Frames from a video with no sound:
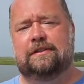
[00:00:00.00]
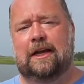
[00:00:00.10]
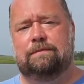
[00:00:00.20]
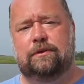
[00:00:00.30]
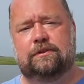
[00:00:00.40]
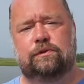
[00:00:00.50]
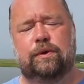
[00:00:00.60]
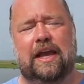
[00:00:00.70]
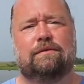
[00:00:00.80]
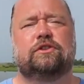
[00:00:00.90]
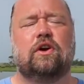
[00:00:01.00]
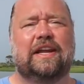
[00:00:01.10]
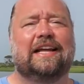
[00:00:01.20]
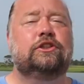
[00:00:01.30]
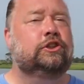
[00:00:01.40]
samples, we have what's called
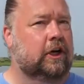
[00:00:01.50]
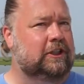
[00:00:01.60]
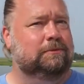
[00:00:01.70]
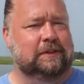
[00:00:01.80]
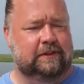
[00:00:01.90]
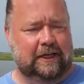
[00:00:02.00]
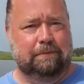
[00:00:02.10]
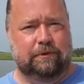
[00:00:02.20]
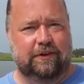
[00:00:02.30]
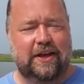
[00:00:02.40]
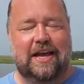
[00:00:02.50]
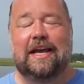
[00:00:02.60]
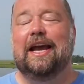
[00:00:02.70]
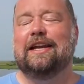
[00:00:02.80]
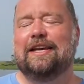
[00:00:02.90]
a judgment sample.
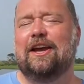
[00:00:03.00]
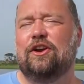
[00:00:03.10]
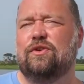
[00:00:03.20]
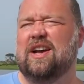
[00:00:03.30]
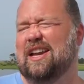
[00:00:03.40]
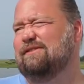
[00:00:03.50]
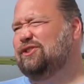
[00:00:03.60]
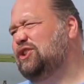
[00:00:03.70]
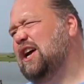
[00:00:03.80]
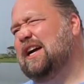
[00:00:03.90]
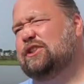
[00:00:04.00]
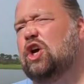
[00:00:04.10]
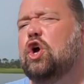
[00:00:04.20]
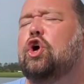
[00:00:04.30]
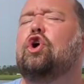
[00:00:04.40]
And here you kind of judge
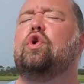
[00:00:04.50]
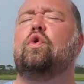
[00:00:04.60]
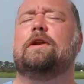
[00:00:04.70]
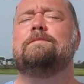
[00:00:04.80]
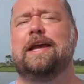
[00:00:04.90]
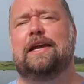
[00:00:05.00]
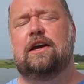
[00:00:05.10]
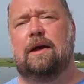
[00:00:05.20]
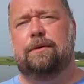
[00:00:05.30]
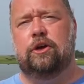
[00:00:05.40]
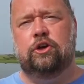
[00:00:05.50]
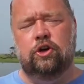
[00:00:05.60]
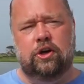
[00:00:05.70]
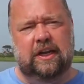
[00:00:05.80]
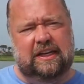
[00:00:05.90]
who would make up a
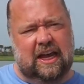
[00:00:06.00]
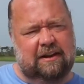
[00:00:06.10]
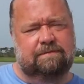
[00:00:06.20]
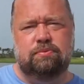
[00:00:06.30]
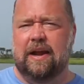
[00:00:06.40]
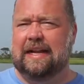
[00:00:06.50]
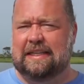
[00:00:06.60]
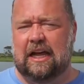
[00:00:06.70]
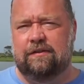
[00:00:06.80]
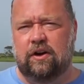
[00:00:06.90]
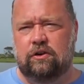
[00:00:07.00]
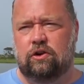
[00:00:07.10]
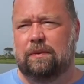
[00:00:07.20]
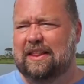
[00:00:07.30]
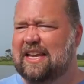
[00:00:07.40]
good kind of breakdown of our
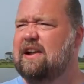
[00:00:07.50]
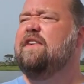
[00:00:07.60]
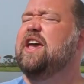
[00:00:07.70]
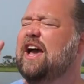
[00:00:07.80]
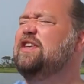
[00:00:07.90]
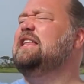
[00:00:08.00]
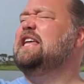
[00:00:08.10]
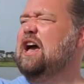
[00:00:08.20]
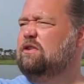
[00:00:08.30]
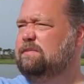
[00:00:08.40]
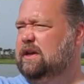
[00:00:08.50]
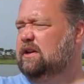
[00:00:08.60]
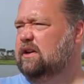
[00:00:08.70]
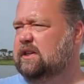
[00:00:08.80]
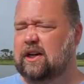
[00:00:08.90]
group. I think I think that would be a
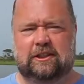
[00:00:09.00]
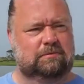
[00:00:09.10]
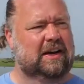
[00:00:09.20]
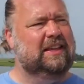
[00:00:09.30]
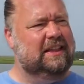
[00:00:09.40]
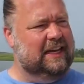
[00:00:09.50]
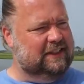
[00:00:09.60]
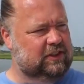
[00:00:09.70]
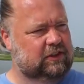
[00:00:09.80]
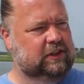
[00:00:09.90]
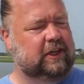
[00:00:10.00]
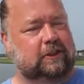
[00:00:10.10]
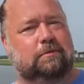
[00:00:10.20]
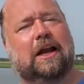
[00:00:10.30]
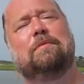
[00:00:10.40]
good customer. I think that's a good
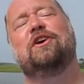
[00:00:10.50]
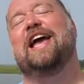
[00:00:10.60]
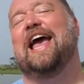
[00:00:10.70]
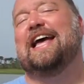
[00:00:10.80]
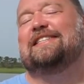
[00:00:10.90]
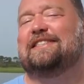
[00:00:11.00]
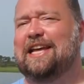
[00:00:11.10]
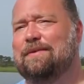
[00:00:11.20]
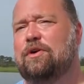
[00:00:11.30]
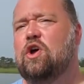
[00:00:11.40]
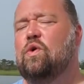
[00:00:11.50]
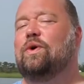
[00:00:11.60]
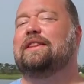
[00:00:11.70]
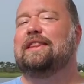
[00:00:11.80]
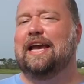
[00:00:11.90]
customer. I'm going to ask them
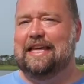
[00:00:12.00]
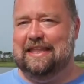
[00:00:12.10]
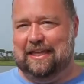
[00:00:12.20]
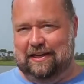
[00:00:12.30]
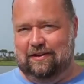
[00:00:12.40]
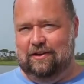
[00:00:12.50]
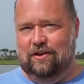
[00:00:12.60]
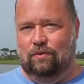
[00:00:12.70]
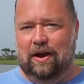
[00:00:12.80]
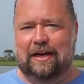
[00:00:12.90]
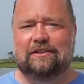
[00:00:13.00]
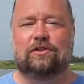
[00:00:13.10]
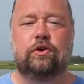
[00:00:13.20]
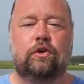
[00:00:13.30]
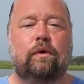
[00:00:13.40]
what they think right? And
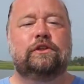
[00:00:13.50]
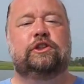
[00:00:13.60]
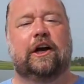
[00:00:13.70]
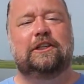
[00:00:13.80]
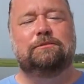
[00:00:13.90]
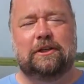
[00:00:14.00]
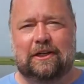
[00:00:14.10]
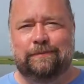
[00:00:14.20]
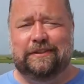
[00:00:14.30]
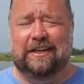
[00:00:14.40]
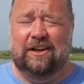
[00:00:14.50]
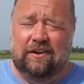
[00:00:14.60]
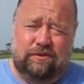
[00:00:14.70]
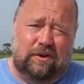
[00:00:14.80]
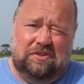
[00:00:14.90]
so your judgment comes in here. And
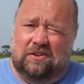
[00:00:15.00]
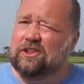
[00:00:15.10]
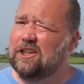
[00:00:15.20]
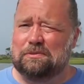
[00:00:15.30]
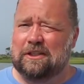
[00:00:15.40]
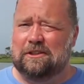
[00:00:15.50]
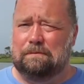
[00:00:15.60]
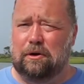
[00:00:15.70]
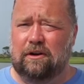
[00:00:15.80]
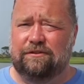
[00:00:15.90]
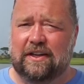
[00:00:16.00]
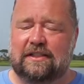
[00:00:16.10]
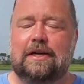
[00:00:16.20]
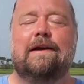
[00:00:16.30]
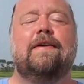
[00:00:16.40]
of course, our judgment isn't
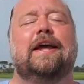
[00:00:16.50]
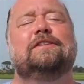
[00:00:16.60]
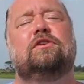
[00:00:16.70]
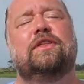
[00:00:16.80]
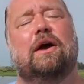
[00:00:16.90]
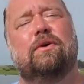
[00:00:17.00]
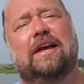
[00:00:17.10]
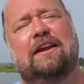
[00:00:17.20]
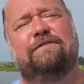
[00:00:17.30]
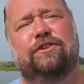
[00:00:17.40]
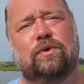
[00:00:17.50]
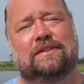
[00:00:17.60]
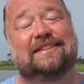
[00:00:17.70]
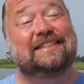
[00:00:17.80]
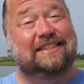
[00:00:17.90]
perfect. And so that will
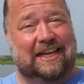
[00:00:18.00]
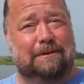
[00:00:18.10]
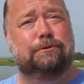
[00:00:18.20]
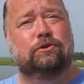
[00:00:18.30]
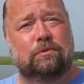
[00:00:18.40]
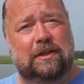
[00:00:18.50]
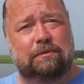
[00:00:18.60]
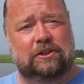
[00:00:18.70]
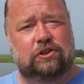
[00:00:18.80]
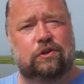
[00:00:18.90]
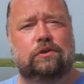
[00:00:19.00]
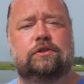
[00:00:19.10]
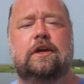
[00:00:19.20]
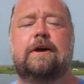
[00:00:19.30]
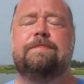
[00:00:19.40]
influence the sample group that we
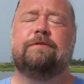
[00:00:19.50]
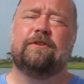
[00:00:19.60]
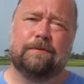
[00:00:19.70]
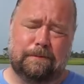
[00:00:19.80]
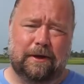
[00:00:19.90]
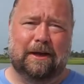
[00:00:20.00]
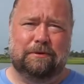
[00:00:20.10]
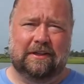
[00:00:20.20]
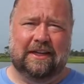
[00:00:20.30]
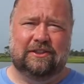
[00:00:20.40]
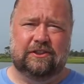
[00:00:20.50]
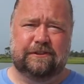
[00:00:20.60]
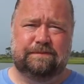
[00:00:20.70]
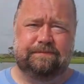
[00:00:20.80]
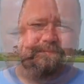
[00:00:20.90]
choose from the
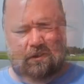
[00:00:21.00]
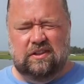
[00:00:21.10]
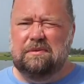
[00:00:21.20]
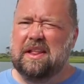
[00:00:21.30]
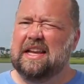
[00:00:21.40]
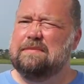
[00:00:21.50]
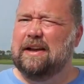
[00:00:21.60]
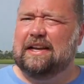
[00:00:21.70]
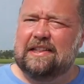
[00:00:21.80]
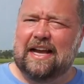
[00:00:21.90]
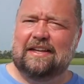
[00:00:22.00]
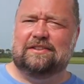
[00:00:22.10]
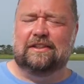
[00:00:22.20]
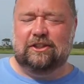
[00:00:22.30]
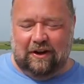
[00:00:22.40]
population. So they'll be like in my
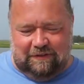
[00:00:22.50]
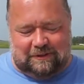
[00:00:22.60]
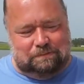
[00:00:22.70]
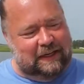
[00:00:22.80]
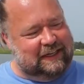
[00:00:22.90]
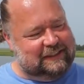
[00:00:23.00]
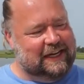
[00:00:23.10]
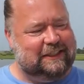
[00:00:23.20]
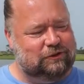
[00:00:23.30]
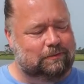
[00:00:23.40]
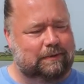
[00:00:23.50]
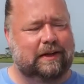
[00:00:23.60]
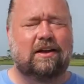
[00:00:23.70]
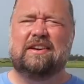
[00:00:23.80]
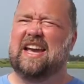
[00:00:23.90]
classes, you know, I have this big classroom, and I'm
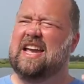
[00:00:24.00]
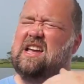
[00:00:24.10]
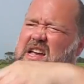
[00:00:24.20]
like, okay,